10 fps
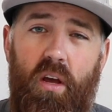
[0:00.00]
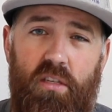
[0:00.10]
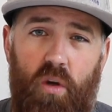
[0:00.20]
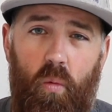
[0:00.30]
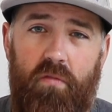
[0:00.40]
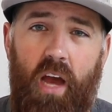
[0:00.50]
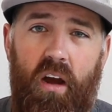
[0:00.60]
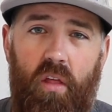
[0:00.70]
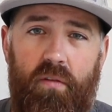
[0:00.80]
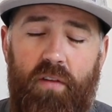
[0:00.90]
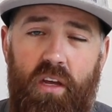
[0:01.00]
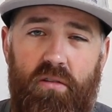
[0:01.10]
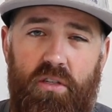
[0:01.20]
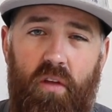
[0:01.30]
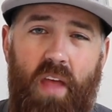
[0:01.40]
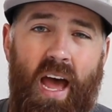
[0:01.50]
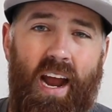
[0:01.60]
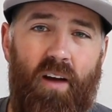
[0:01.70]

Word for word: So we've got other videos on that.